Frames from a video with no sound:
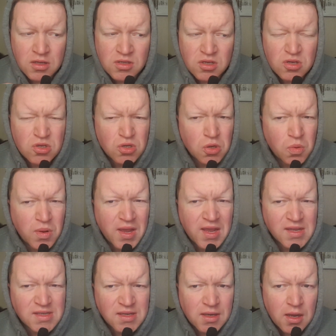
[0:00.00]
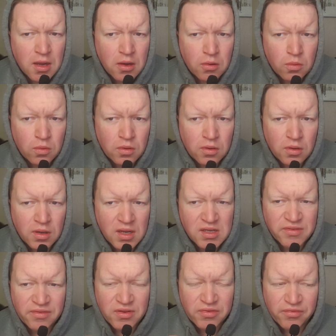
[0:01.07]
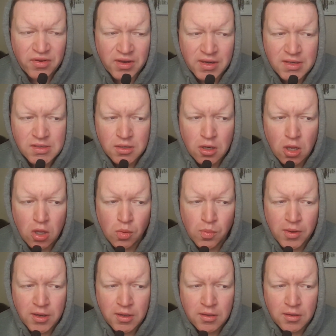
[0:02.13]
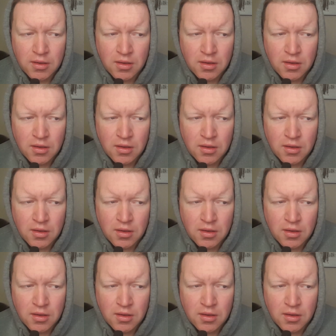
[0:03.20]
So 2 years ago, his first fight against Colby.